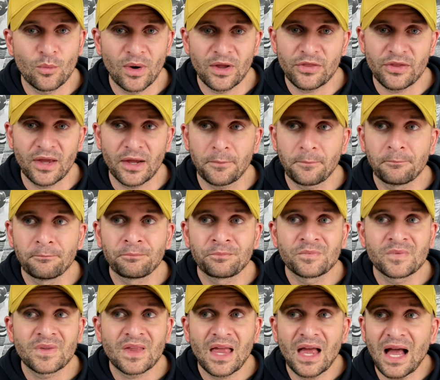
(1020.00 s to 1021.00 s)
with it.
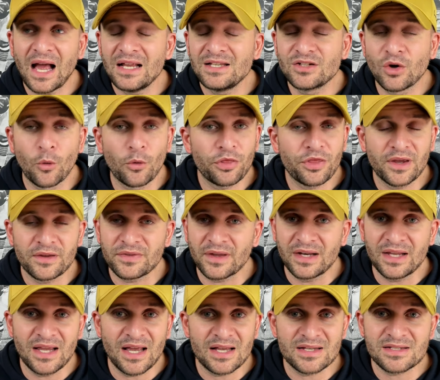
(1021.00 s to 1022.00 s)
I don't think that
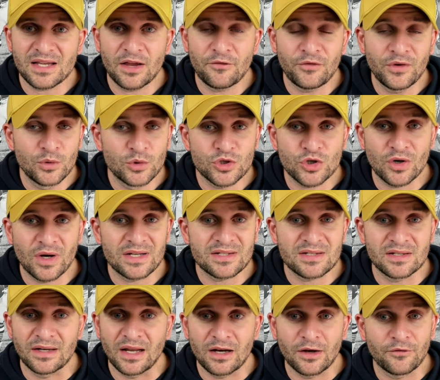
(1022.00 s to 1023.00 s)
he has a future as
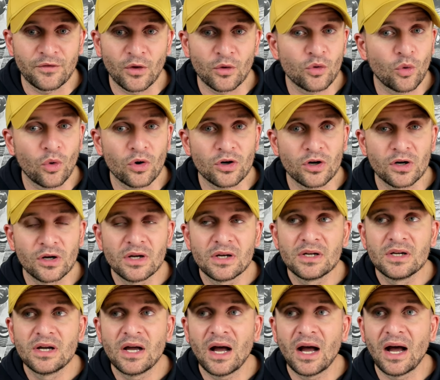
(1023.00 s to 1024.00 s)
an N F L corner.
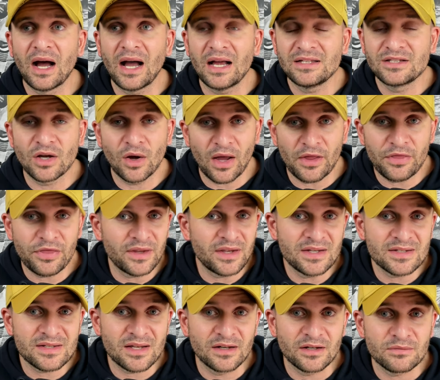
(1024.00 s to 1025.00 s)
Uh, I don't. I think
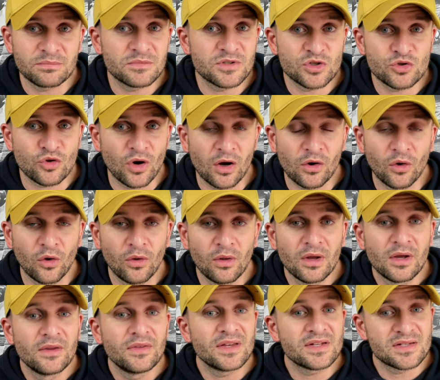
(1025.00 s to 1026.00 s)
he's going to struggle.
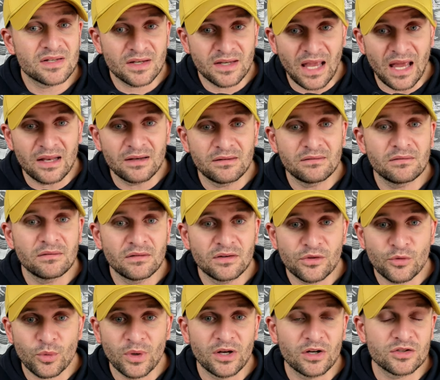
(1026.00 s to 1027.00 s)
This is, again,
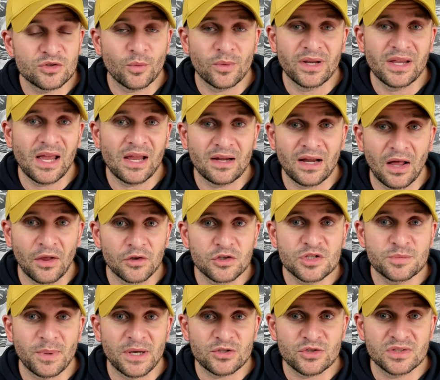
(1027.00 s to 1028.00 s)
three hundred twenty-eight college
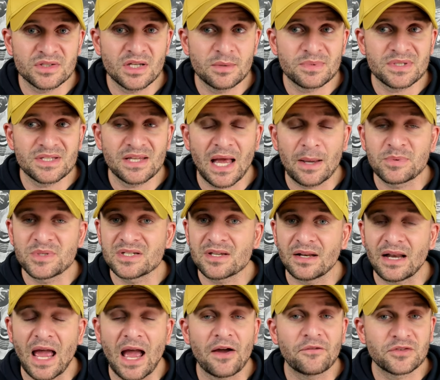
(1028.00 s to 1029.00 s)
special team snaps. He's going
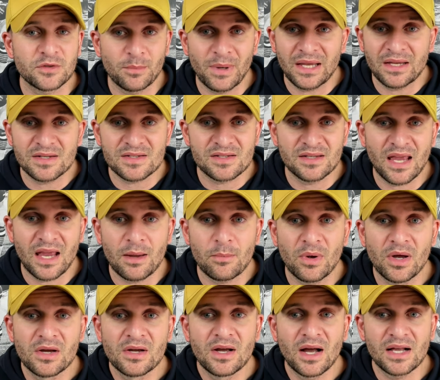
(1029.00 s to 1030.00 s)
to have to make his name
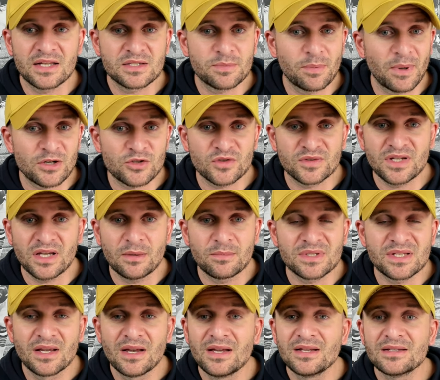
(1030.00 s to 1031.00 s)
on special
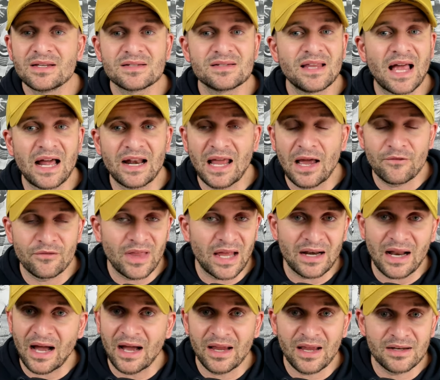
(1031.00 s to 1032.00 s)
teams. Does not have that
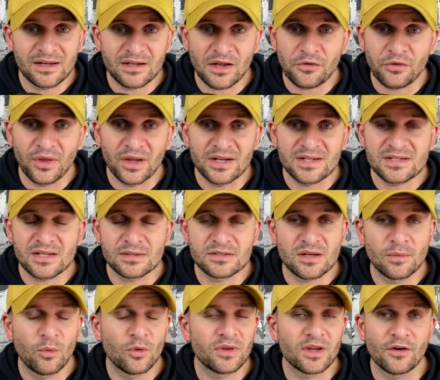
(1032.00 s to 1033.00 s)
high-end
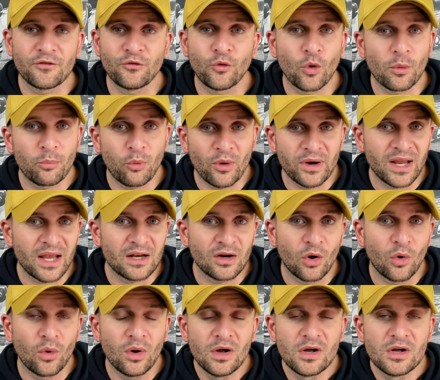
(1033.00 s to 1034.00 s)
athleticism, only a four point eight
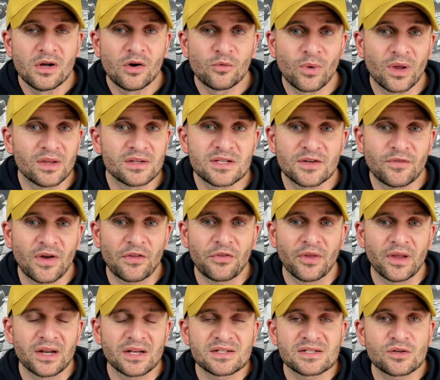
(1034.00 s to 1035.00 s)
oh relative
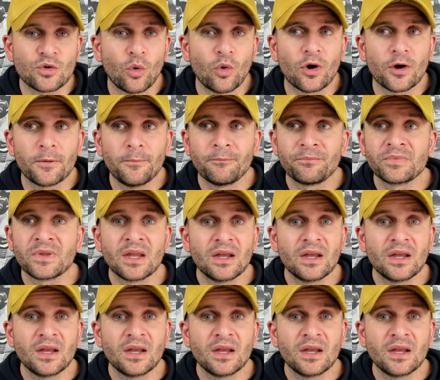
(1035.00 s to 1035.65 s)
athletic score.